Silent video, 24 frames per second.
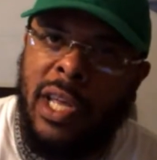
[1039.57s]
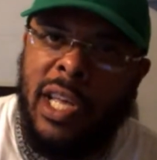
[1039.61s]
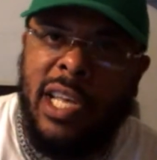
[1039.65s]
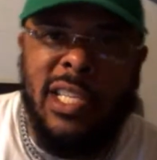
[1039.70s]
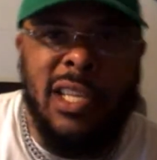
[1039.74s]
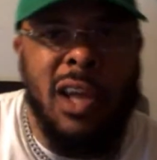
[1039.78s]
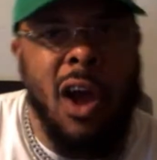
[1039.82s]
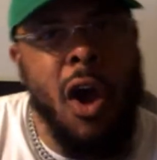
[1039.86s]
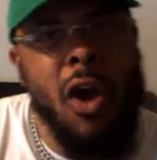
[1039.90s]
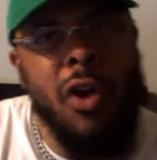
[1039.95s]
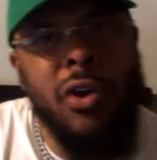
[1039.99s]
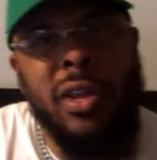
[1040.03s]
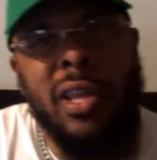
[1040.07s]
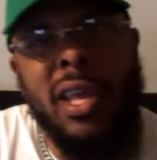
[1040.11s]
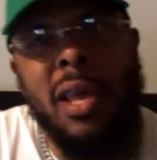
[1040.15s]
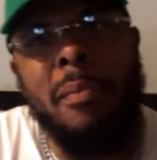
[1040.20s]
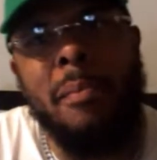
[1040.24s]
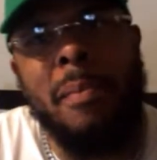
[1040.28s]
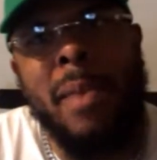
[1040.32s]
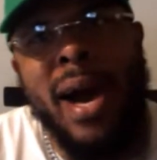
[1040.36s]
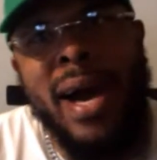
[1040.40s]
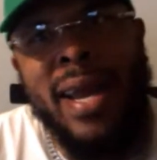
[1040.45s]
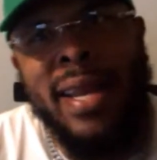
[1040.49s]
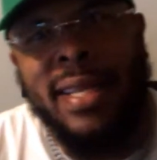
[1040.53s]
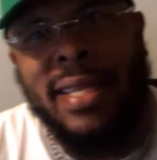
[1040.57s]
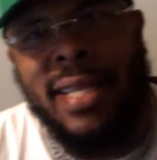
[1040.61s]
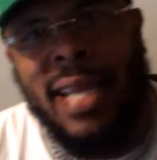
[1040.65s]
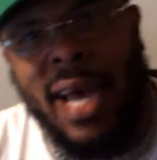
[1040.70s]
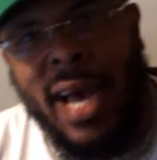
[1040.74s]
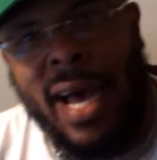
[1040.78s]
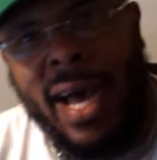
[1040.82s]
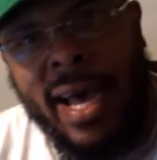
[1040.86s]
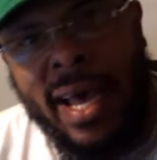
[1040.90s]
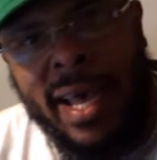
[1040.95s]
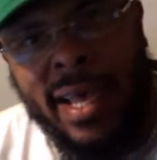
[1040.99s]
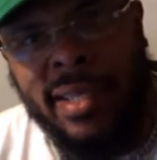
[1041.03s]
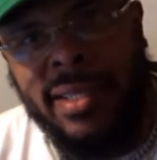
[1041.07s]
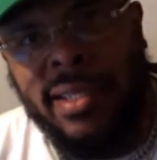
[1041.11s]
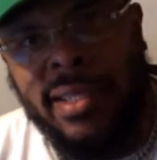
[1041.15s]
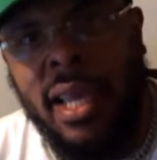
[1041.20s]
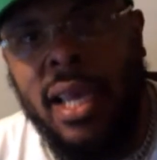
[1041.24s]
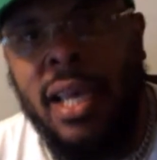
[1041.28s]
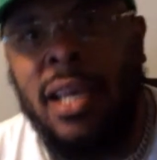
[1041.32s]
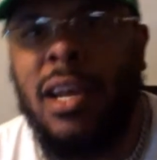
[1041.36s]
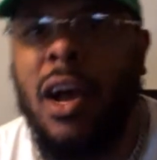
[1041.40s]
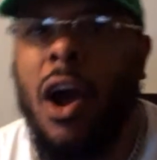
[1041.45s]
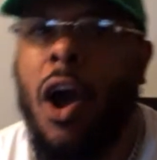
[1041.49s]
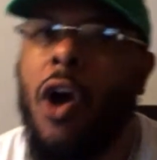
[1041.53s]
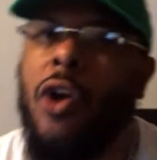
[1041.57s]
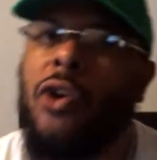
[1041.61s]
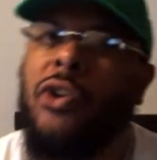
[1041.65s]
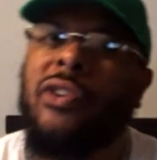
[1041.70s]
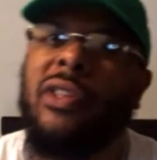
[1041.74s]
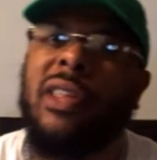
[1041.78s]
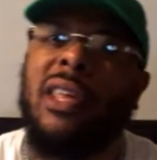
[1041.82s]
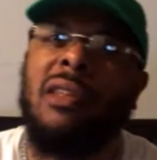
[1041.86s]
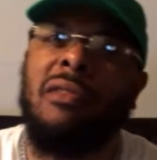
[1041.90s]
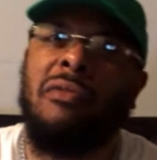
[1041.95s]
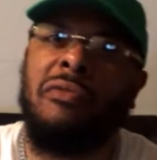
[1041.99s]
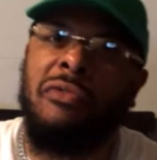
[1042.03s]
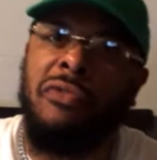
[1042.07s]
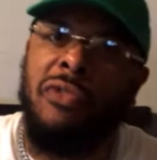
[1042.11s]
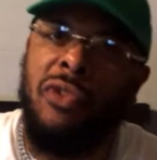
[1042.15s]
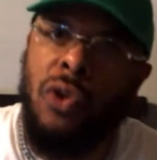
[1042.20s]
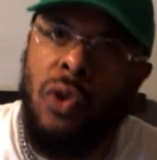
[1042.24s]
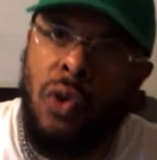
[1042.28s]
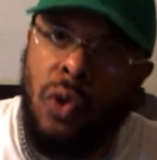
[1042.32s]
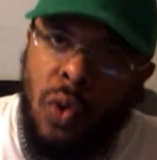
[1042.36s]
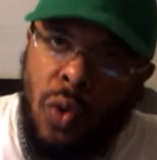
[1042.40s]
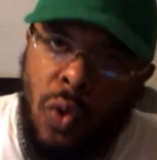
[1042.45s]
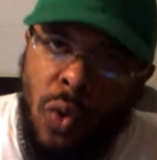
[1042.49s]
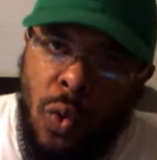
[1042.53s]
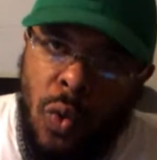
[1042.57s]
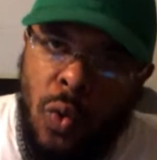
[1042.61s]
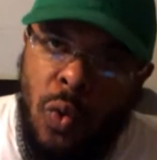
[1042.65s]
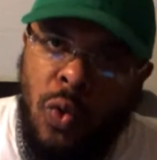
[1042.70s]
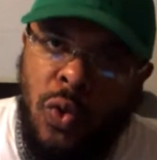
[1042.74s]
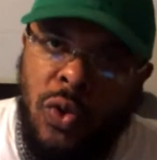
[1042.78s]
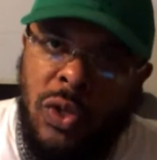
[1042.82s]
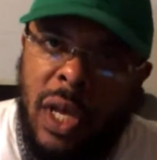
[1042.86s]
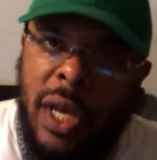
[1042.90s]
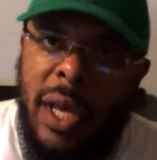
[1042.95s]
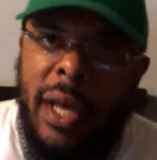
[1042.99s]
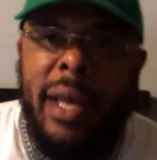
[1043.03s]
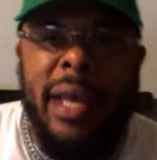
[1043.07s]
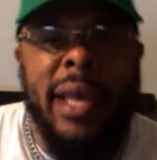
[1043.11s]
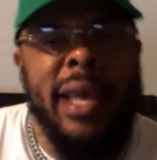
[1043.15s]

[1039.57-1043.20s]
It's harder to get monetized, harder to get views.